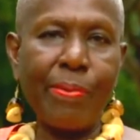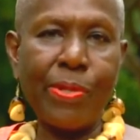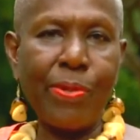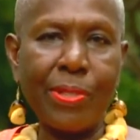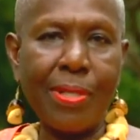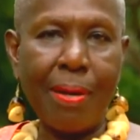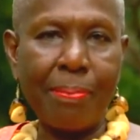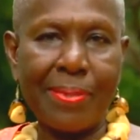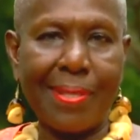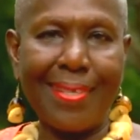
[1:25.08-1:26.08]
There were no
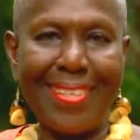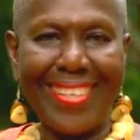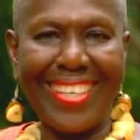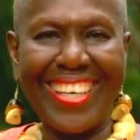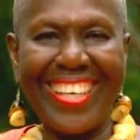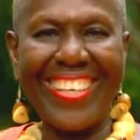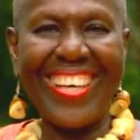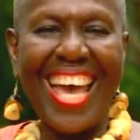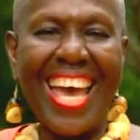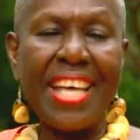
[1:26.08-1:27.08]
jobs.
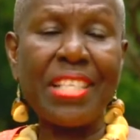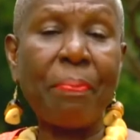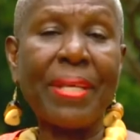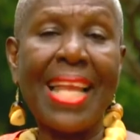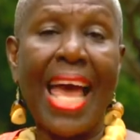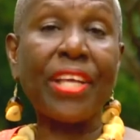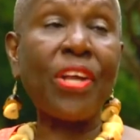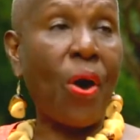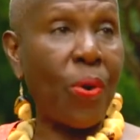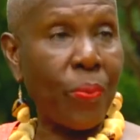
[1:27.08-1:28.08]
It's a bit like
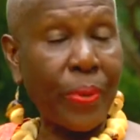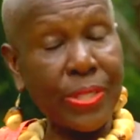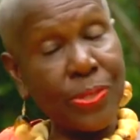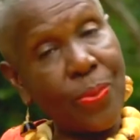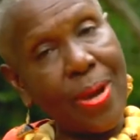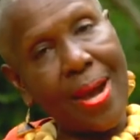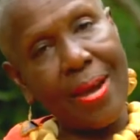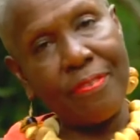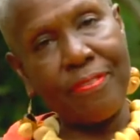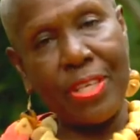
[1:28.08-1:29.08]
now, where it's so
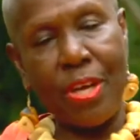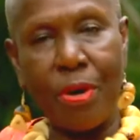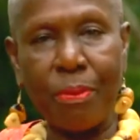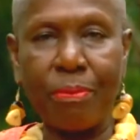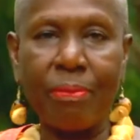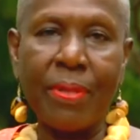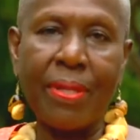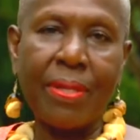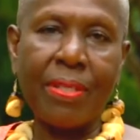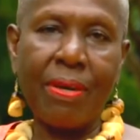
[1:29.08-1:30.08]
hard for young
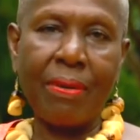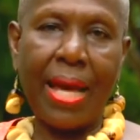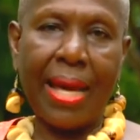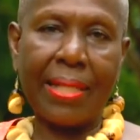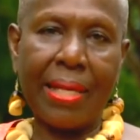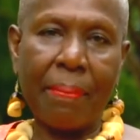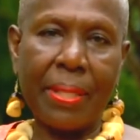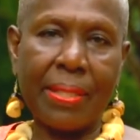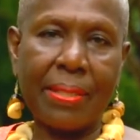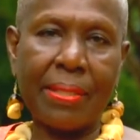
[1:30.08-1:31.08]

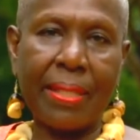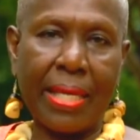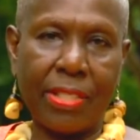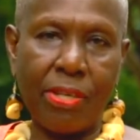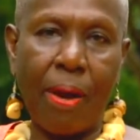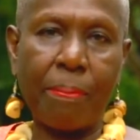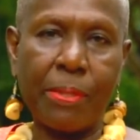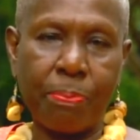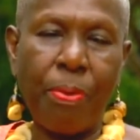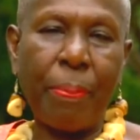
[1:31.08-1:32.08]
academics to get
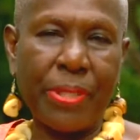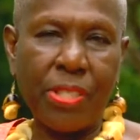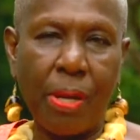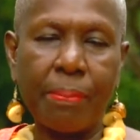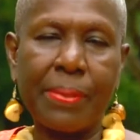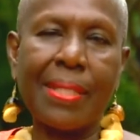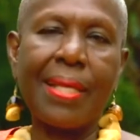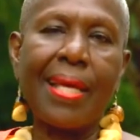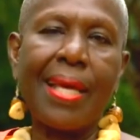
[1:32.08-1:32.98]
jobs, proper jobs. Mm.